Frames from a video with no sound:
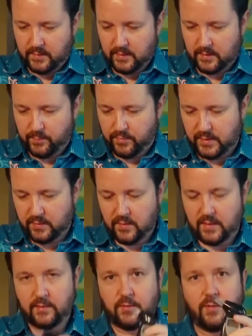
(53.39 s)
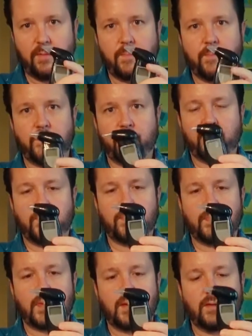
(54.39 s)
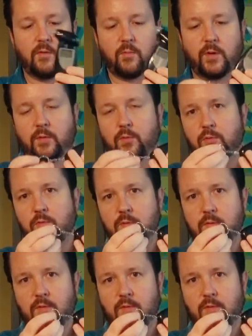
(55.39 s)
got the breathalyzer. It's pretty cool.